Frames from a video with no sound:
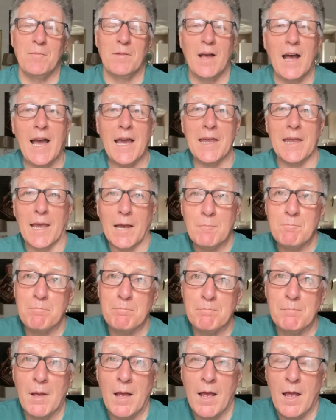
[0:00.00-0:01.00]
Hi,
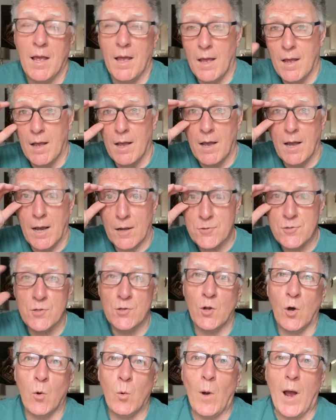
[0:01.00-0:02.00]
as you
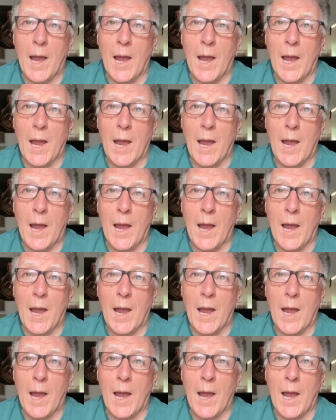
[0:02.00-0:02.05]
know,